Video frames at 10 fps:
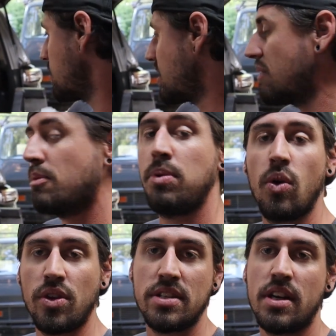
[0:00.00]
it's time to
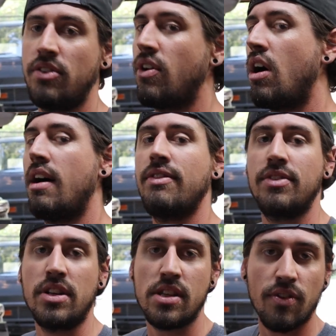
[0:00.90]
pull this stuff
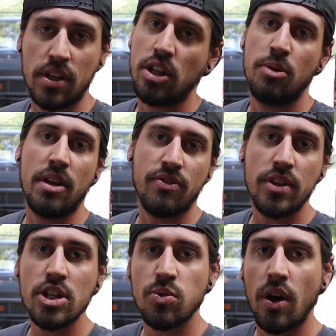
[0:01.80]
off. There's definitely a little bit of
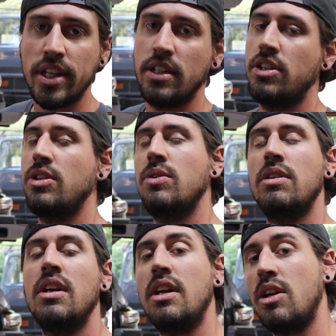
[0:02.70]
finish welding to do.